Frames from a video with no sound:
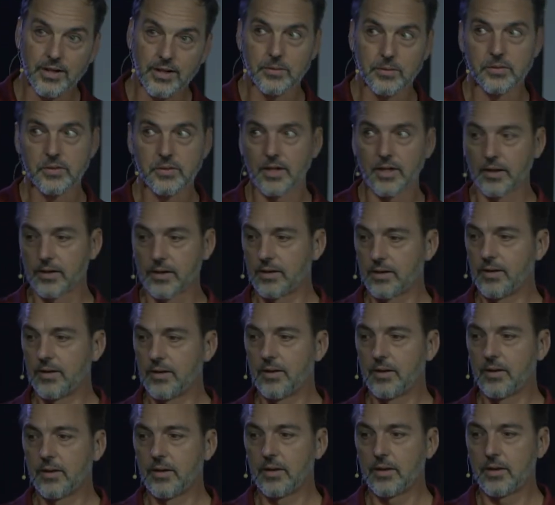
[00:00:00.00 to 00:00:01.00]
And I was like,
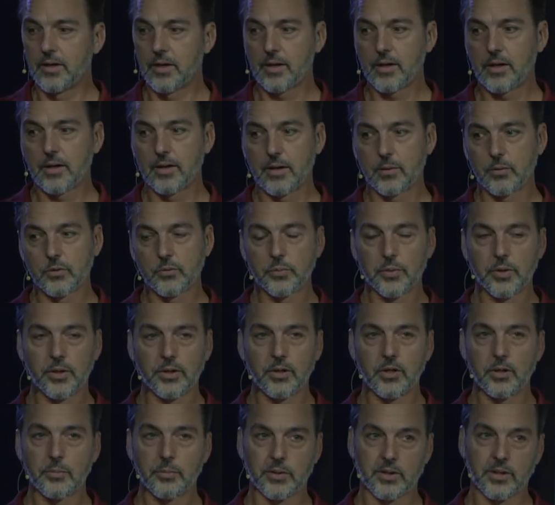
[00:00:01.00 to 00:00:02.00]
Yeah, that was
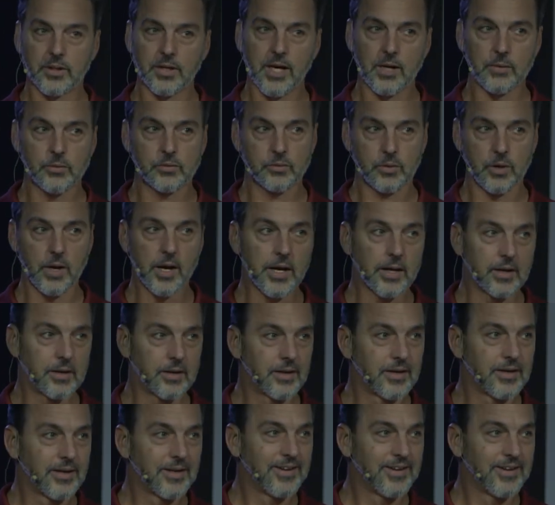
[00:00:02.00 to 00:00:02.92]
pretty good, but the guy was right,